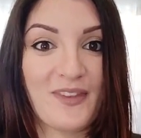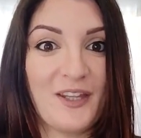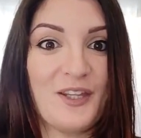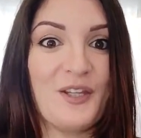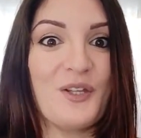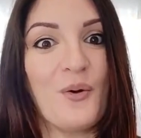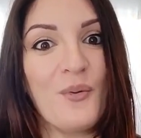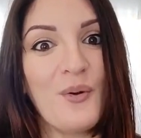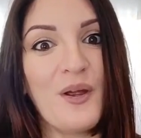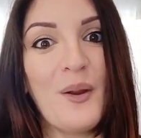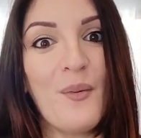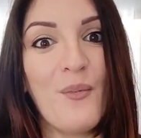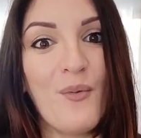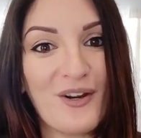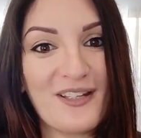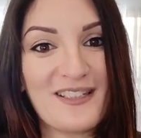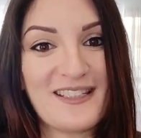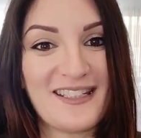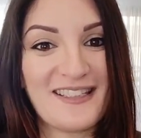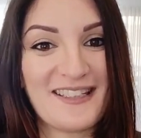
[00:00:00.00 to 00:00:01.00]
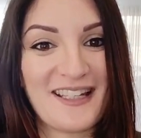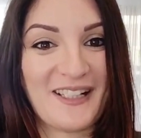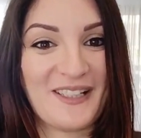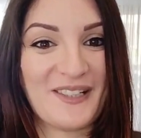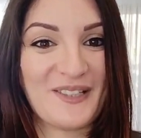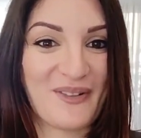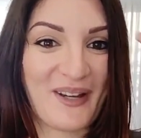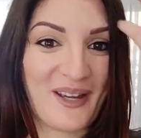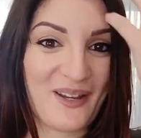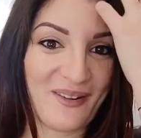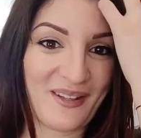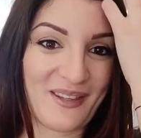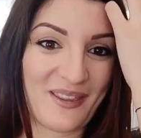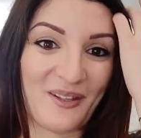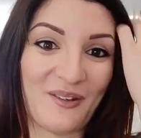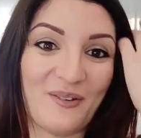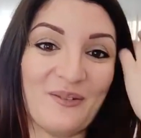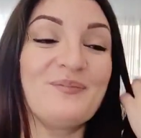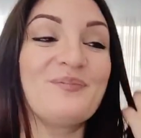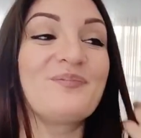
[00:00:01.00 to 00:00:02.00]
you know, in a more detailed way with
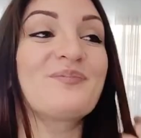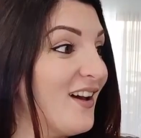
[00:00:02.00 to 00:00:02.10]
you.